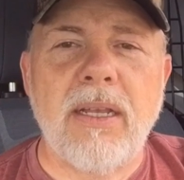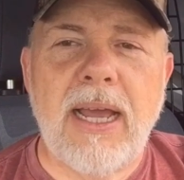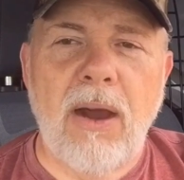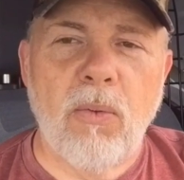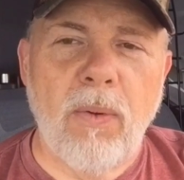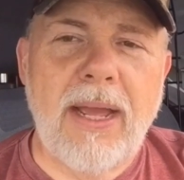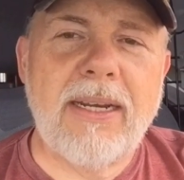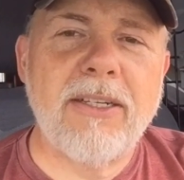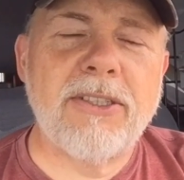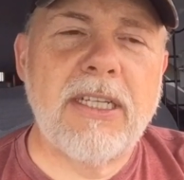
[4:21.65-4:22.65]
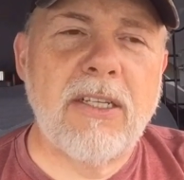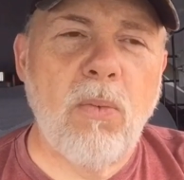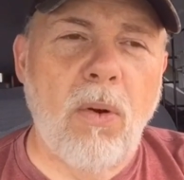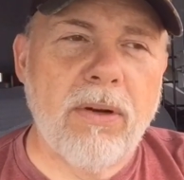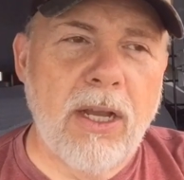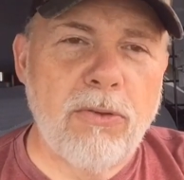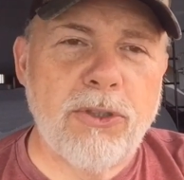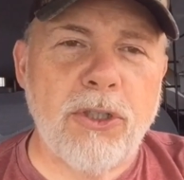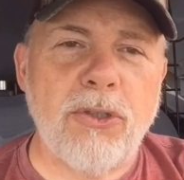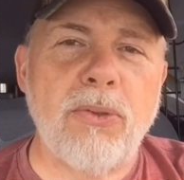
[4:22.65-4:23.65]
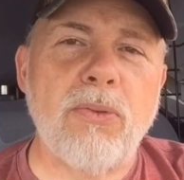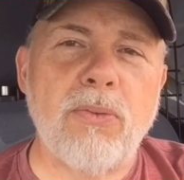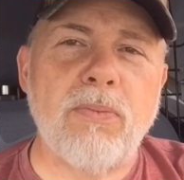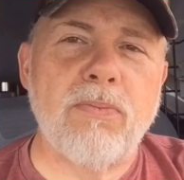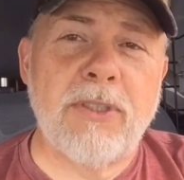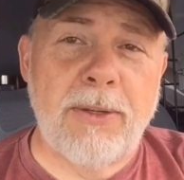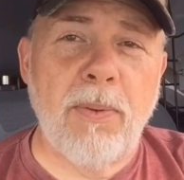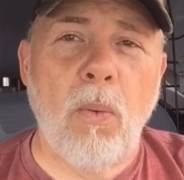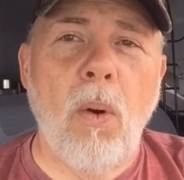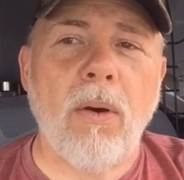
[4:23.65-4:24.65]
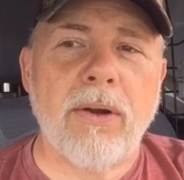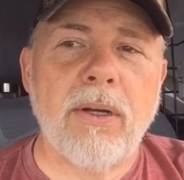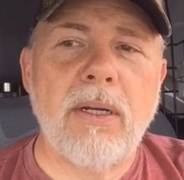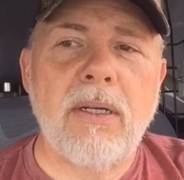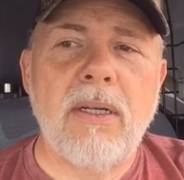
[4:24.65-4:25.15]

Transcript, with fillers: Now, red ear tend to want to go to deeper water.